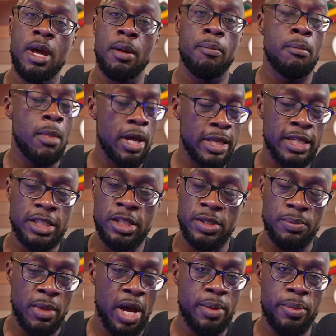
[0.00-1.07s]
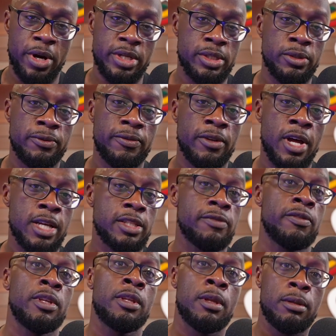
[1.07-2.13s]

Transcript: That's just my personal philosophy.